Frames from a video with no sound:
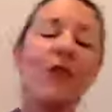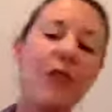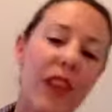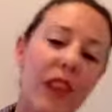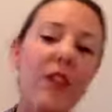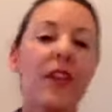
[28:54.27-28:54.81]

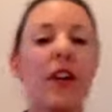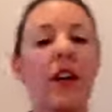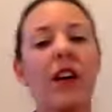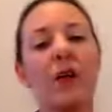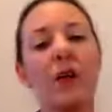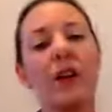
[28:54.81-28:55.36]

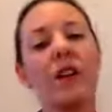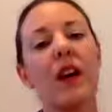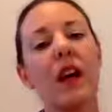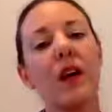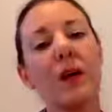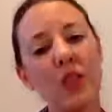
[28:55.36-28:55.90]
fever, and we're going to
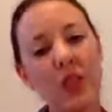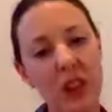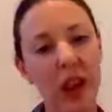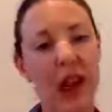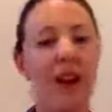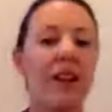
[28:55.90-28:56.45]
talk about
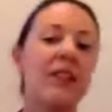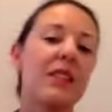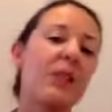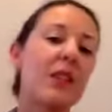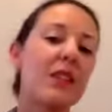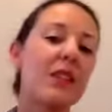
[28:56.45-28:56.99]
shots, and
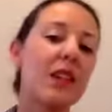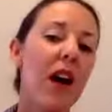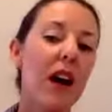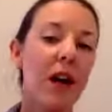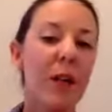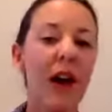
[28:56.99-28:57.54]
we're going to
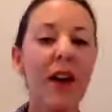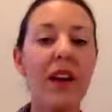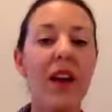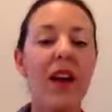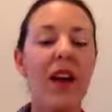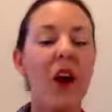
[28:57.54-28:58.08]
talk about
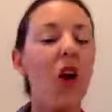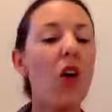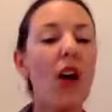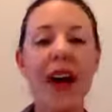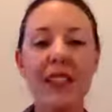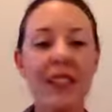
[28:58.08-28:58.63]
all
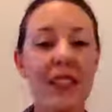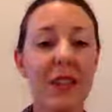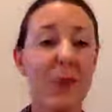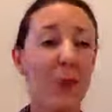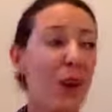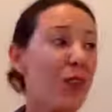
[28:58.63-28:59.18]
kinds of things,
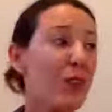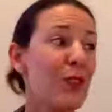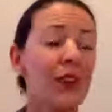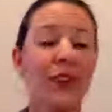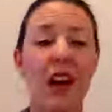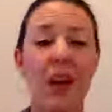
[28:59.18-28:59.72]
but we're also
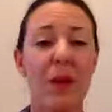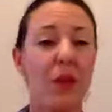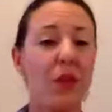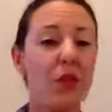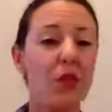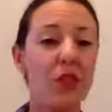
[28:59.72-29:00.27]
going to talk
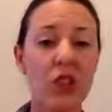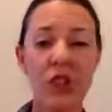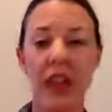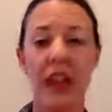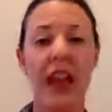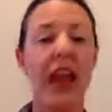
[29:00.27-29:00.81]
about
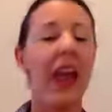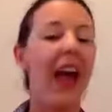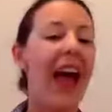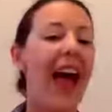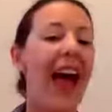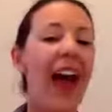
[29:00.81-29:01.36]
nutrition,
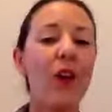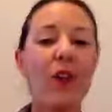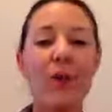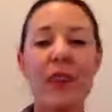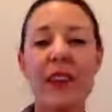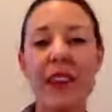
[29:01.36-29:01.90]
how to
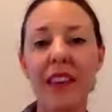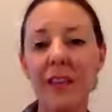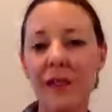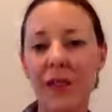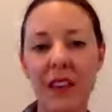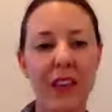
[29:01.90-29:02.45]
begin
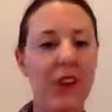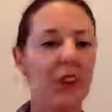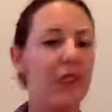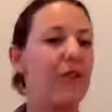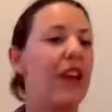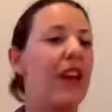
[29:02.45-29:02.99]
feeding your
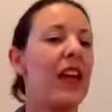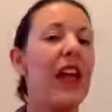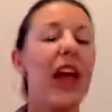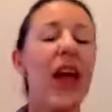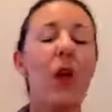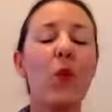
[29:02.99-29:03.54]
infant,
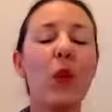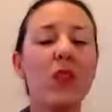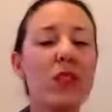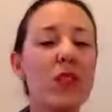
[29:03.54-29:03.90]
what